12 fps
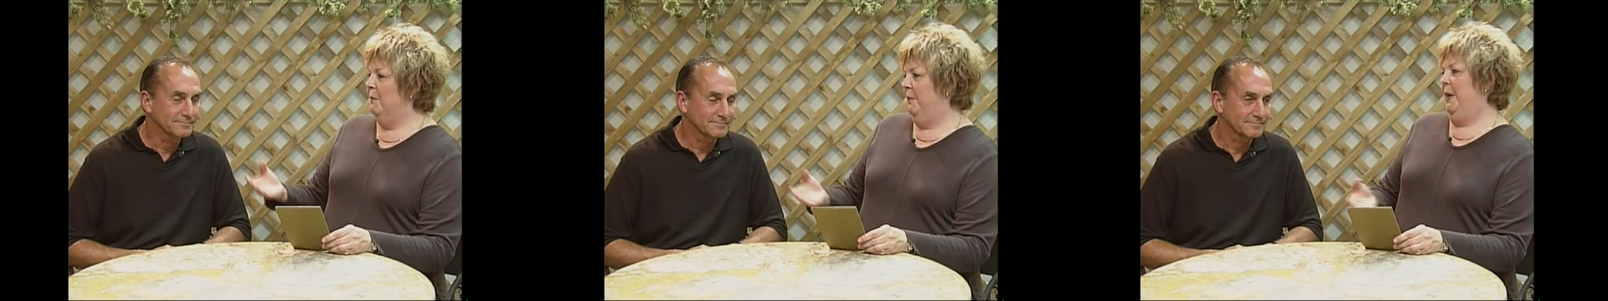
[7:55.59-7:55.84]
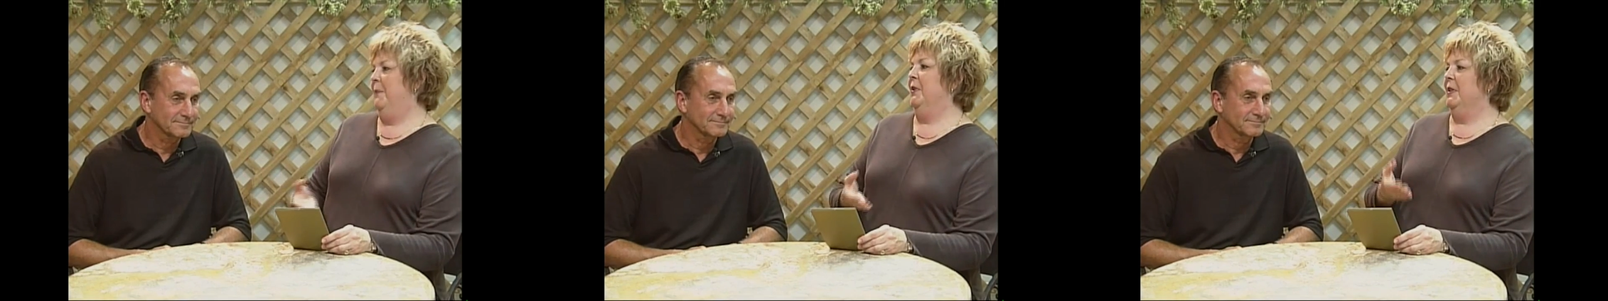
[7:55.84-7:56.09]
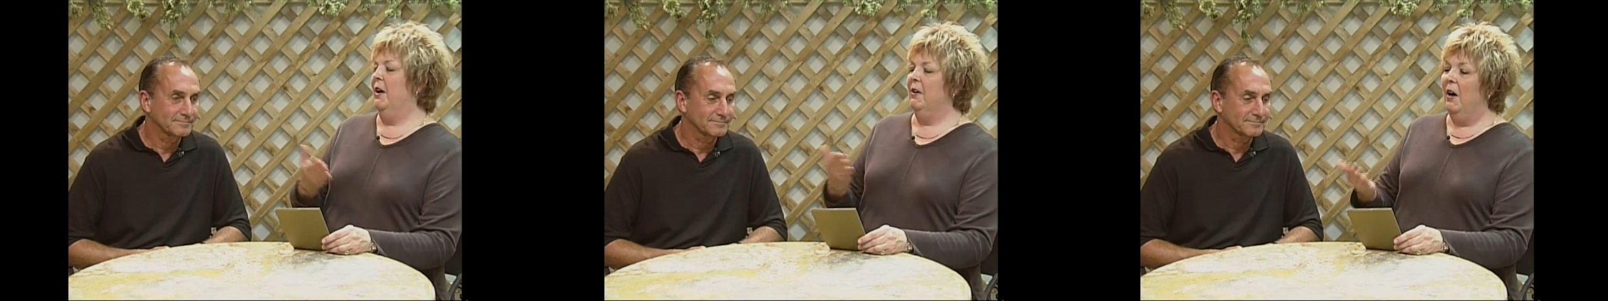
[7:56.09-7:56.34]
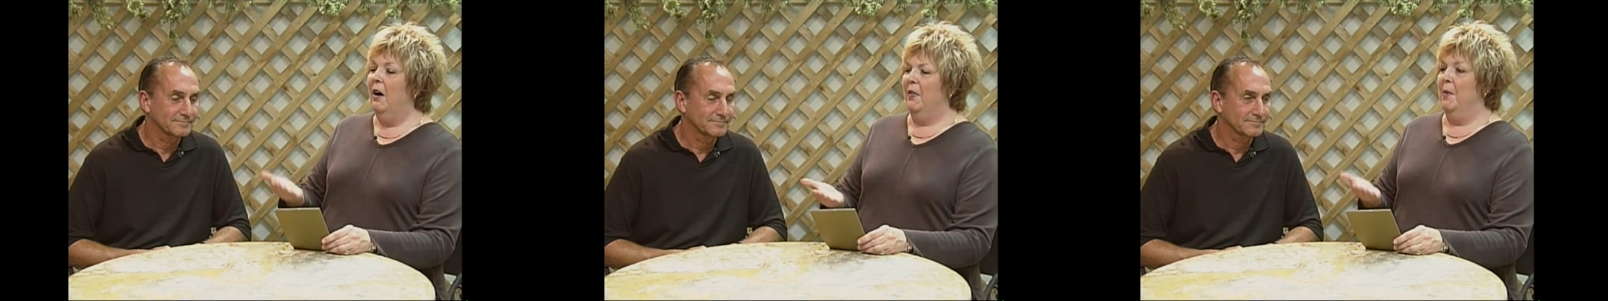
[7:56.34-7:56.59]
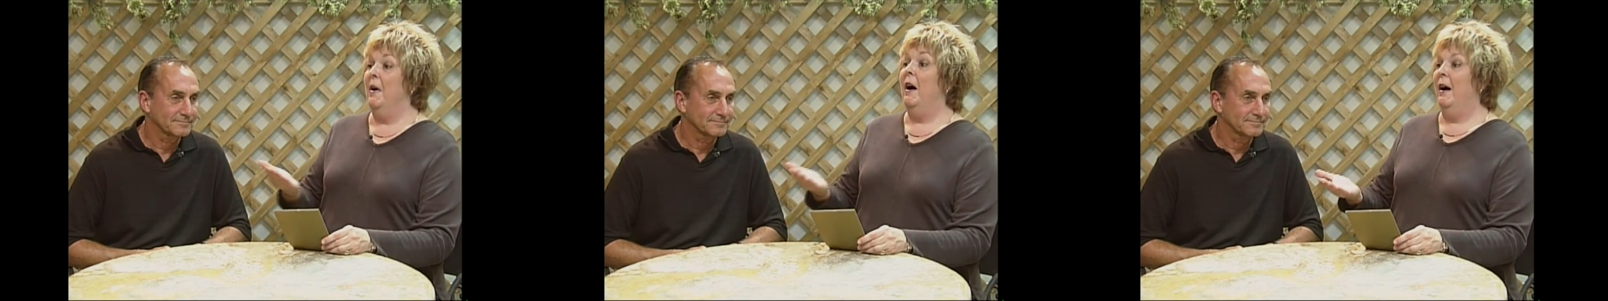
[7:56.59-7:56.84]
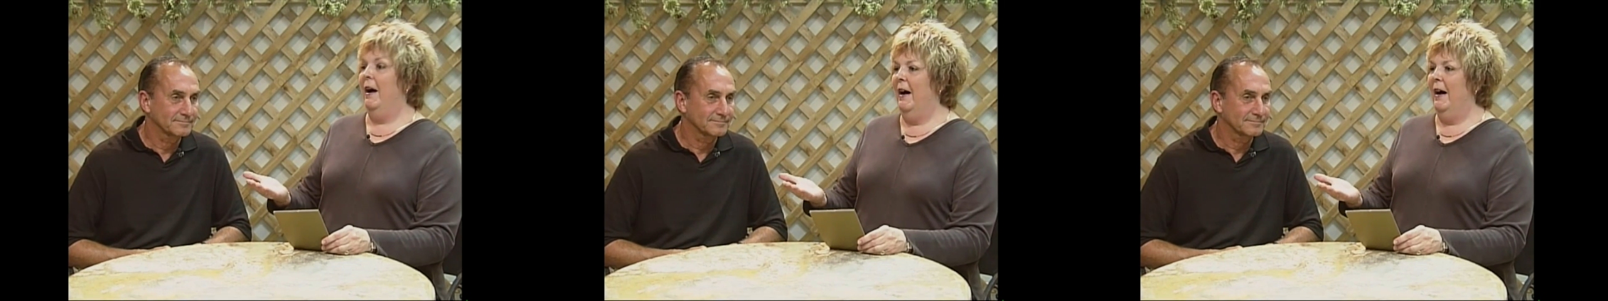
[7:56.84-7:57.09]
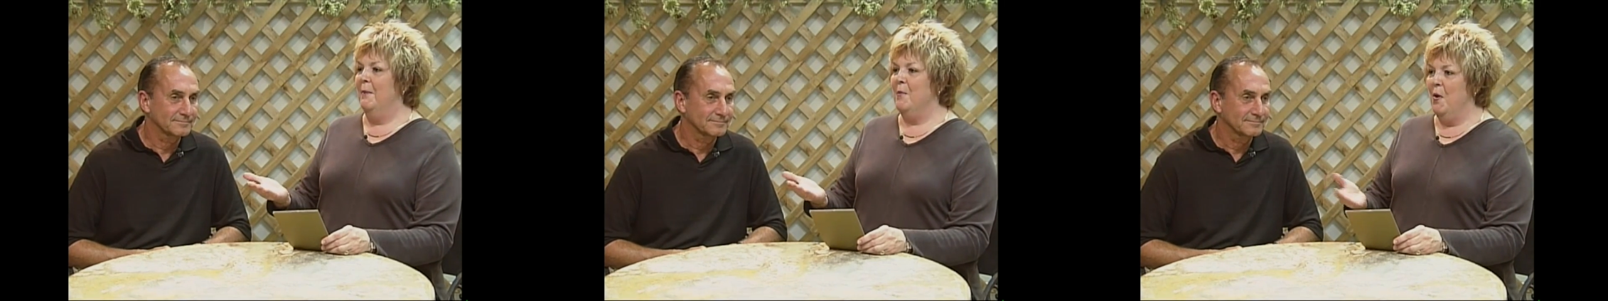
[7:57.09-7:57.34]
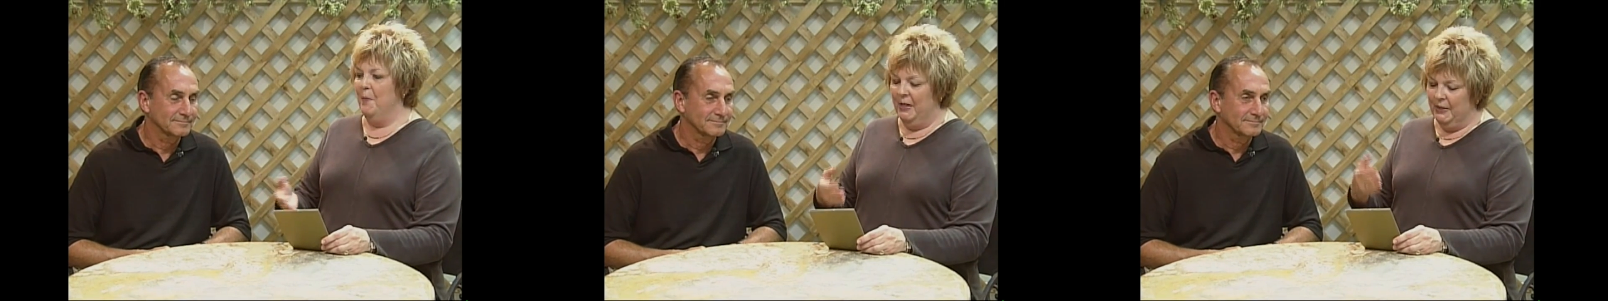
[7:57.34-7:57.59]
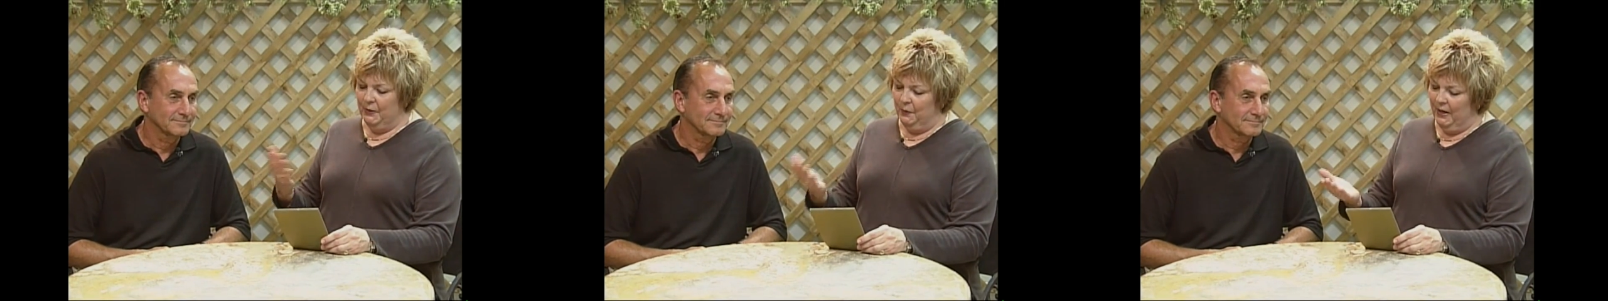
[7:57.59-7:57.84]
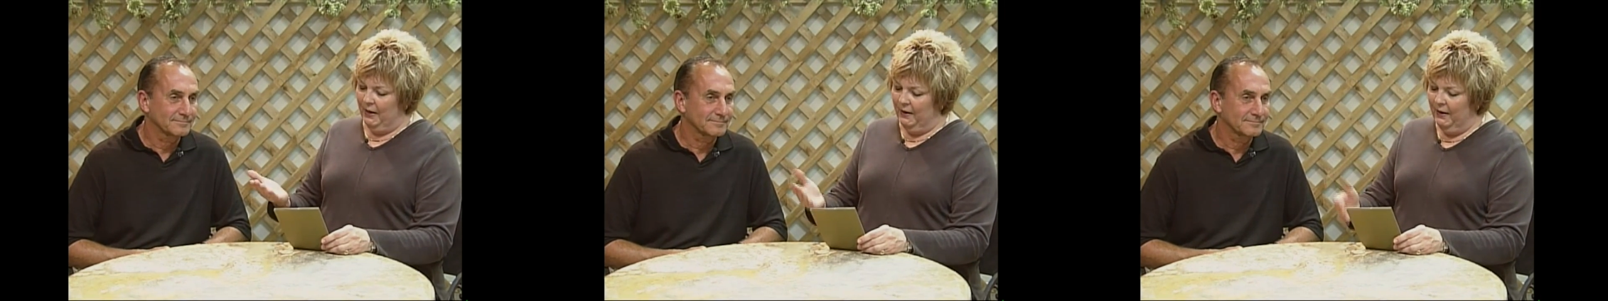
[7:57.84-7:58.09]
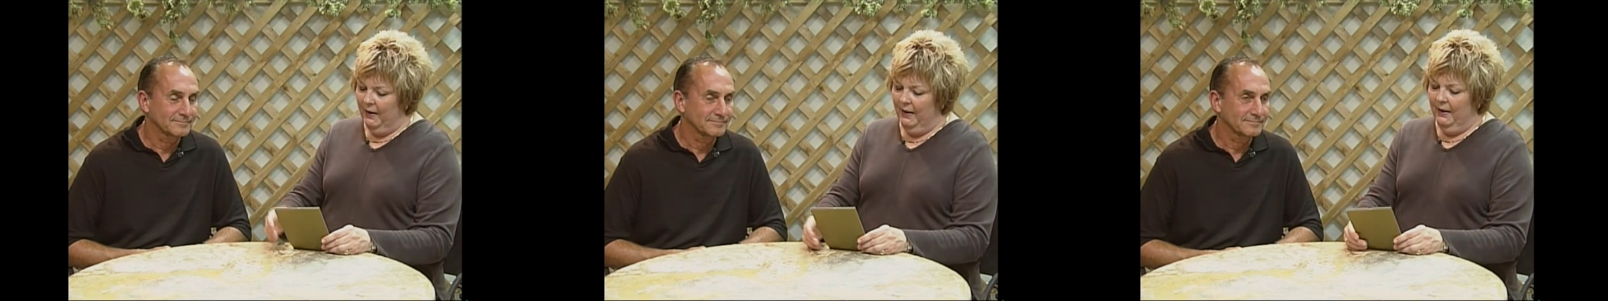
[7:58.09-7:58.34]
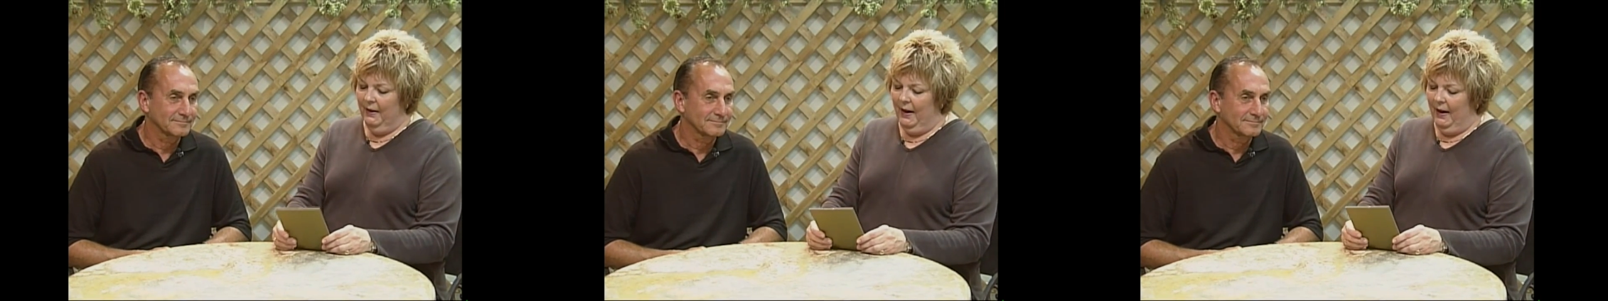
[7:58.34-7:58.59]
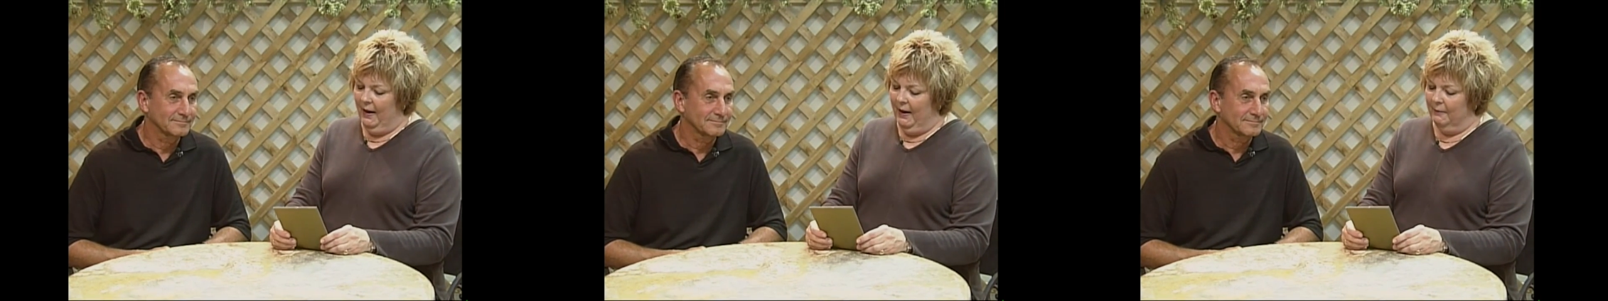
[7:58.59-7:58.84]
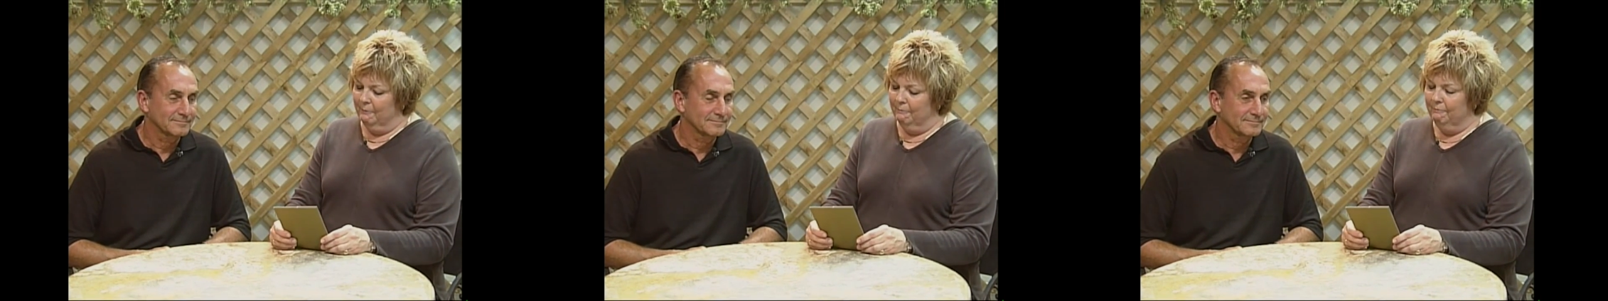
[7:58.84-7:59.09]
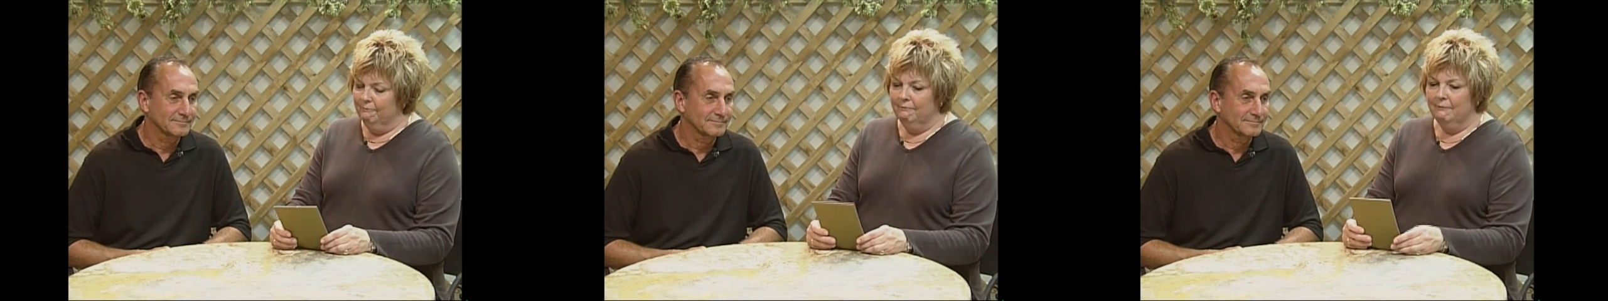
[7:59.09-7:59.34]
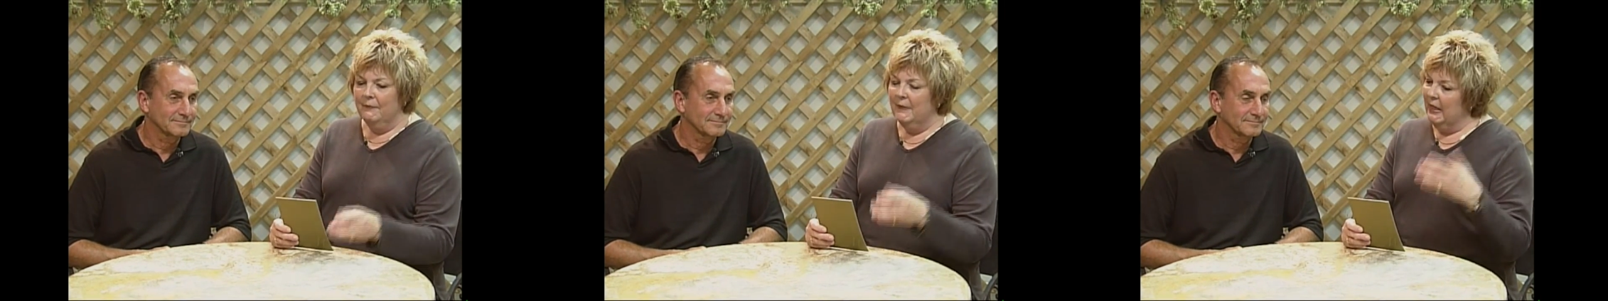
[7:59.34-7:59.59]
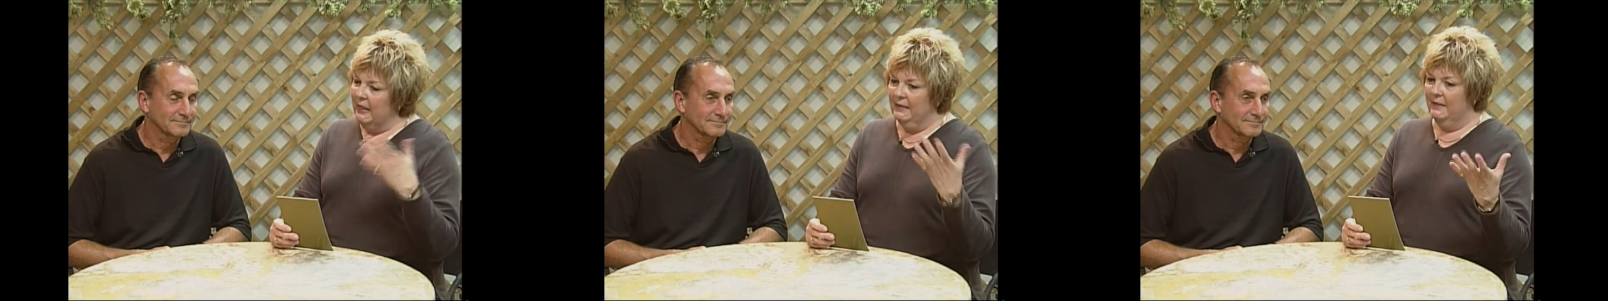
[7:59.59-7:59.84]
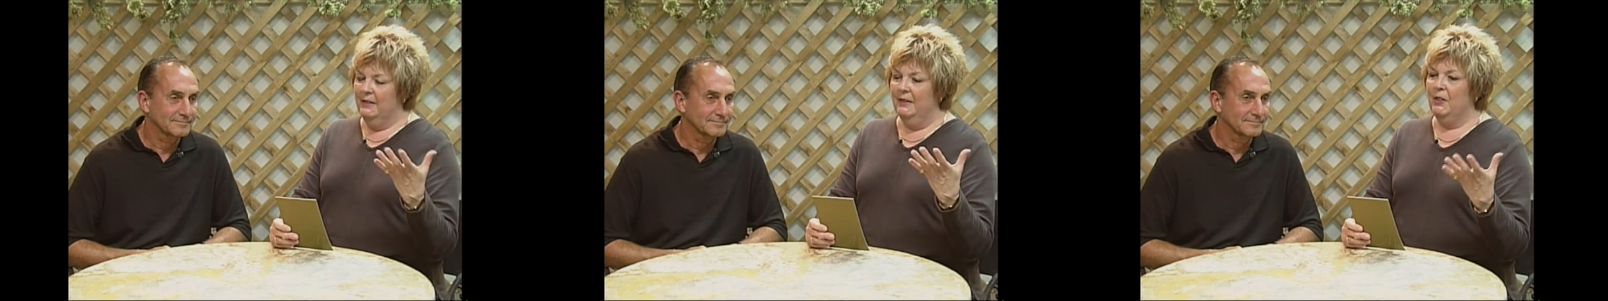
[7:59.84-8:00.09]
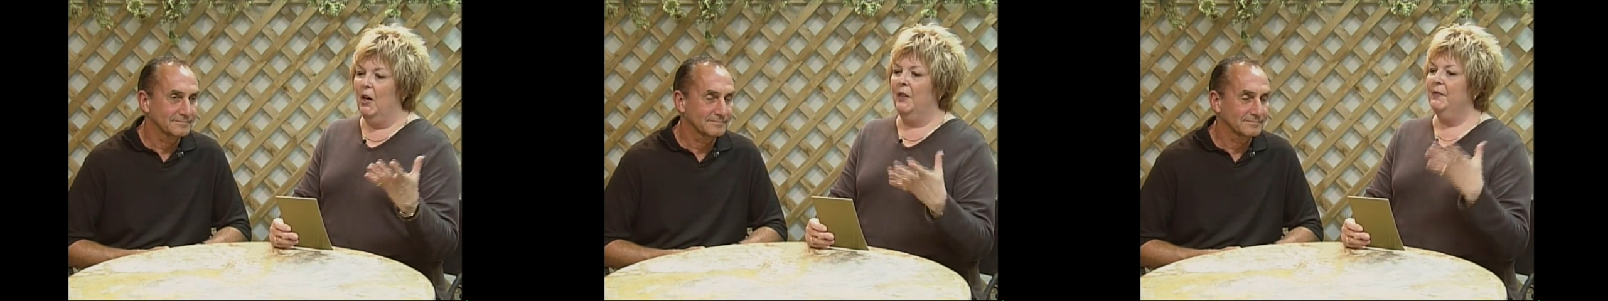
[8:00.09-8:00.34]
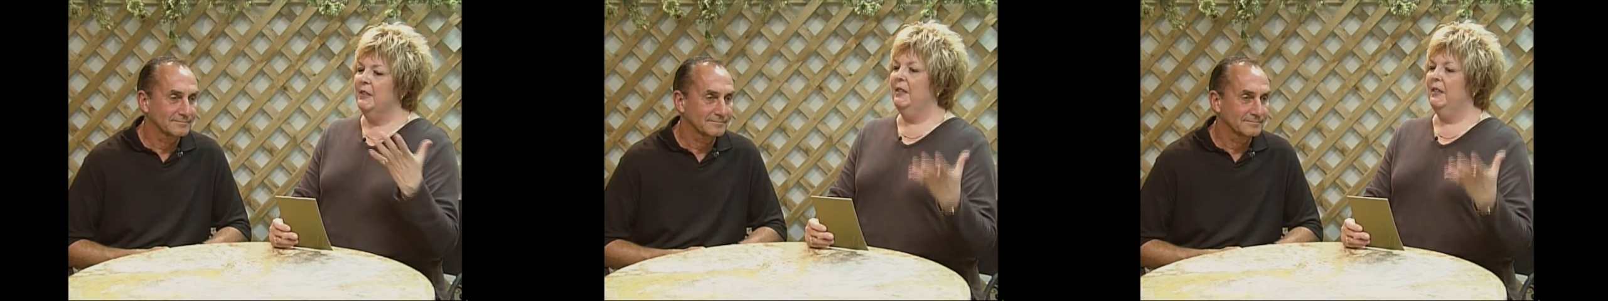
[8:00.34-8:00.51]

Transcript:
Speaker 1: People now call them aha moments, where um, it's just all of